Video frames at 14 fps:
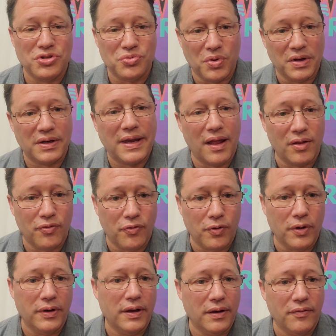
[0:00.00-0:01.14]
what
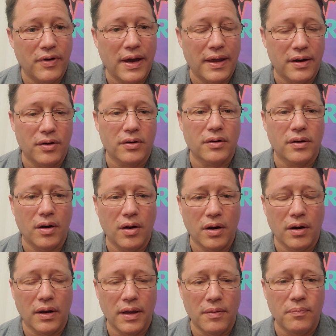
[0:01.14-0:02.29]
California and Nevada
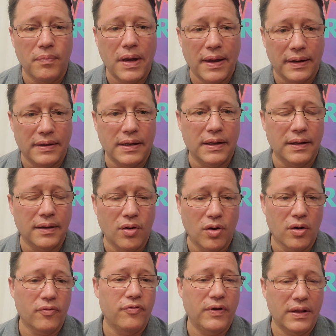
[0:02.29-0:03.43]
are impacting
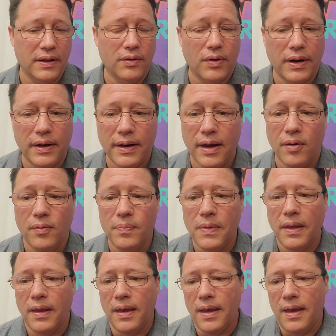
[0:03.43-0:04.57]
or feeling right now.
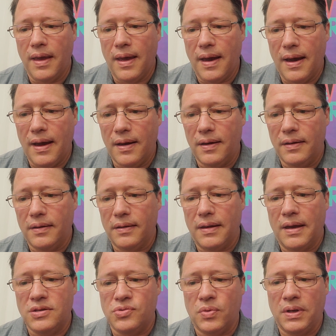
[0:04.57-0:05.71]

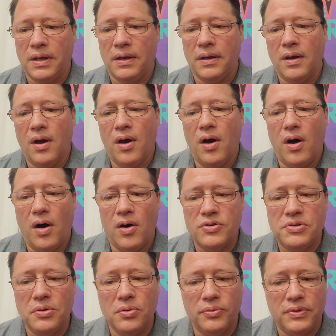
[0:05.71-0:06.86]
As we
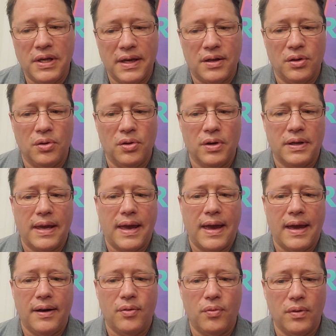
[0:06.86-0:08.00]
also take a look
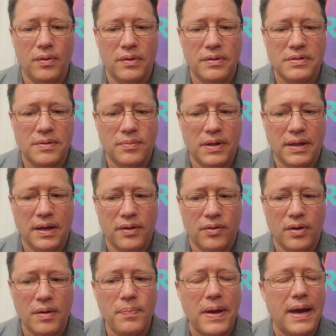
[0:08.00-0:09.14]
at some of the other
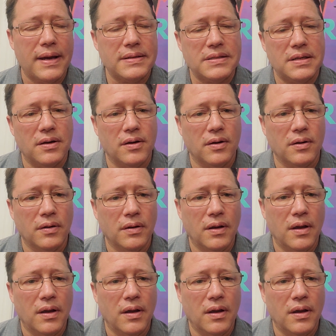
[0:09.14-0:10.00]
impacts here